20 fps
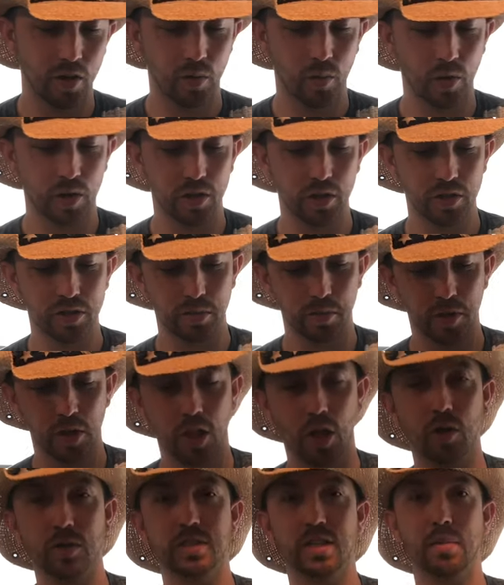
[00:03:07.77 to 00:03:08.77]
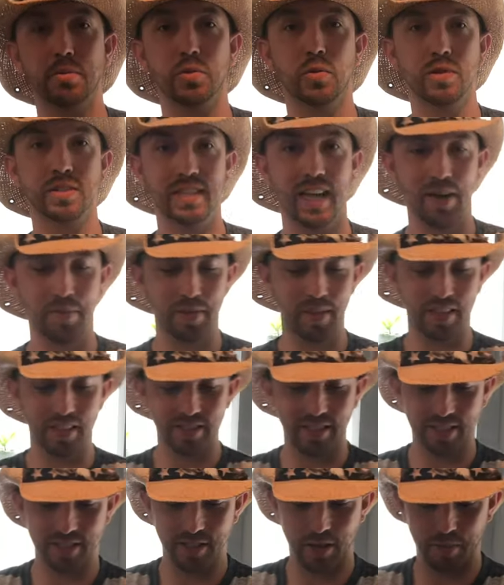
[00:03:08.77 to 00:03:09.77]
We're gonna do some close-ups once Amethyst
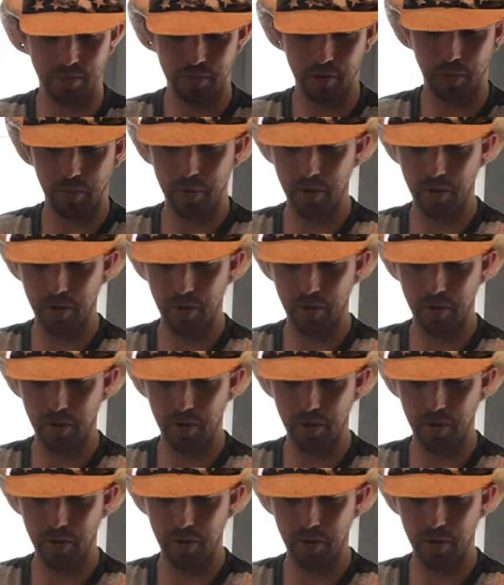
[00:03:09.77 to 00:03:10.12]
gets home and go